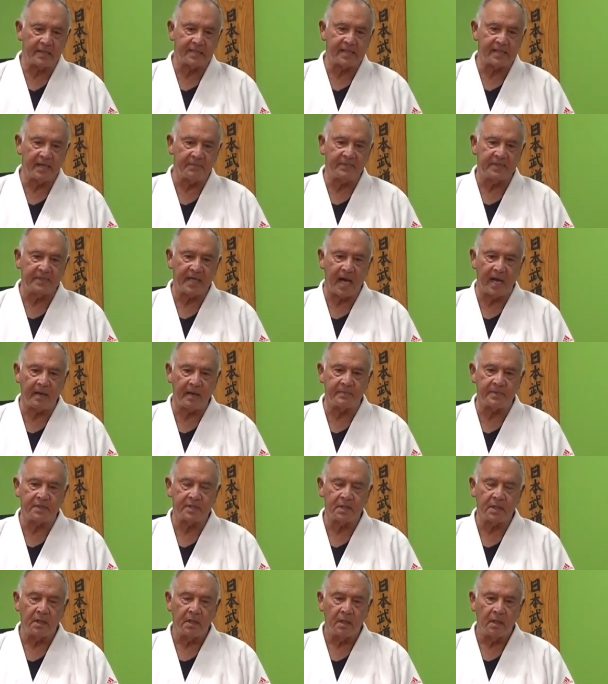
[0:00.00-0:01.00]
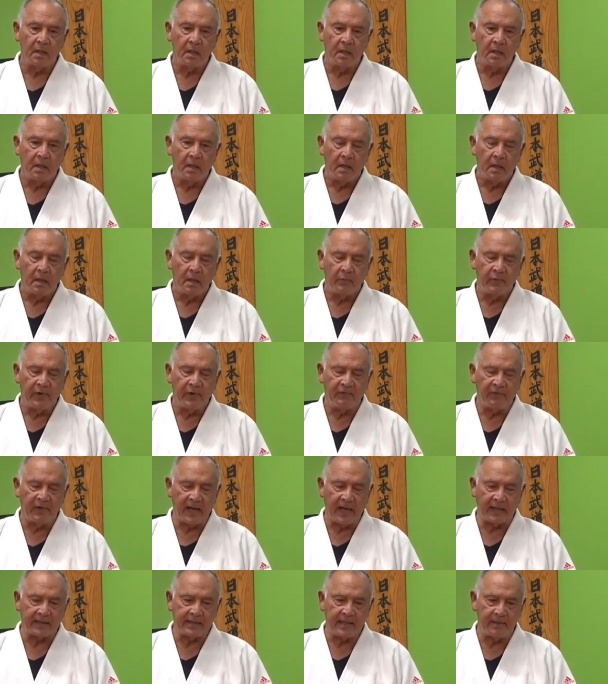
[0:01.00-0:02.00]
sometimes
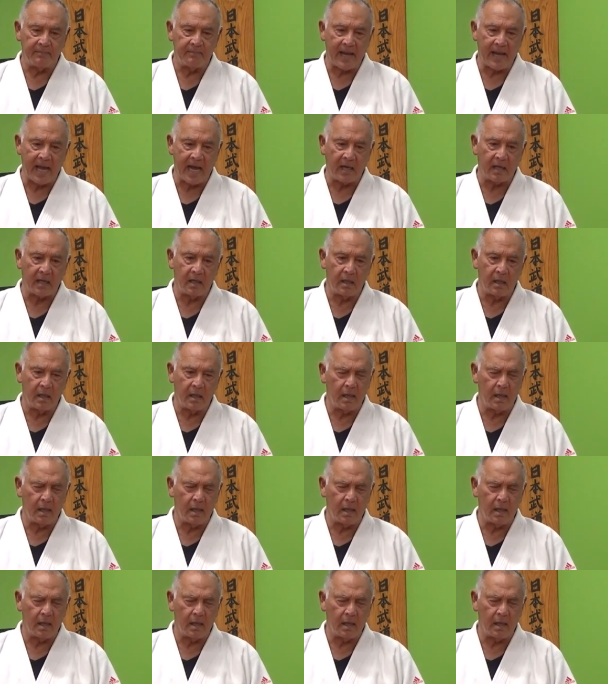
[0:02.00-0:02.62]
reflecting back,